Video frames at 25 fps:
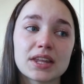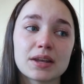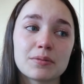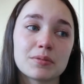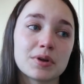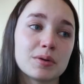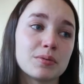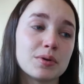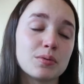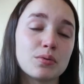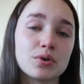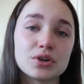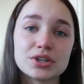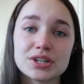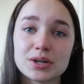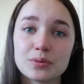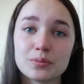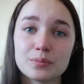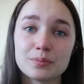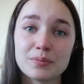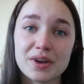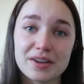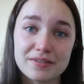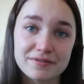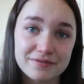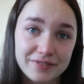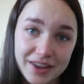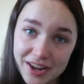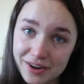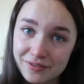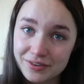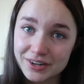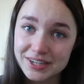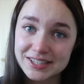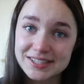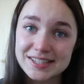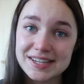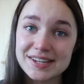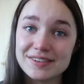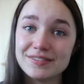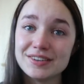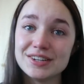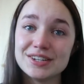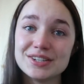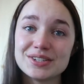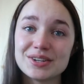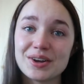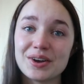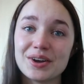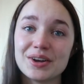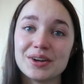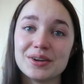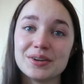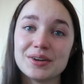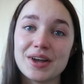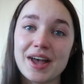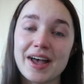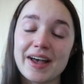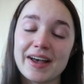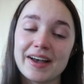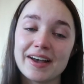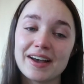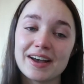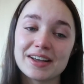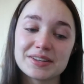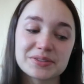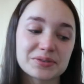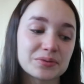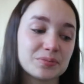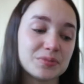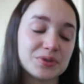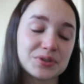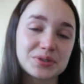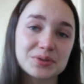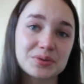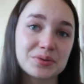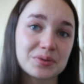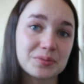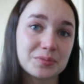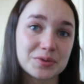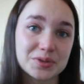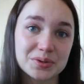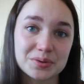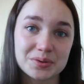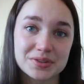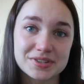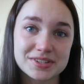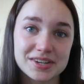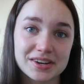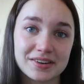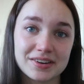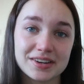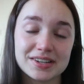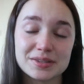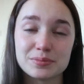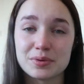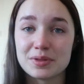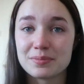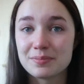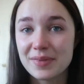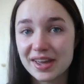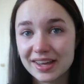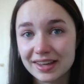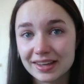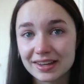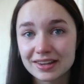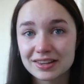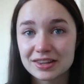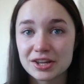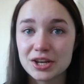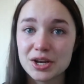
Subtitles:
going to be watching my favourite TV show, High School Musical, the musical series with Megan.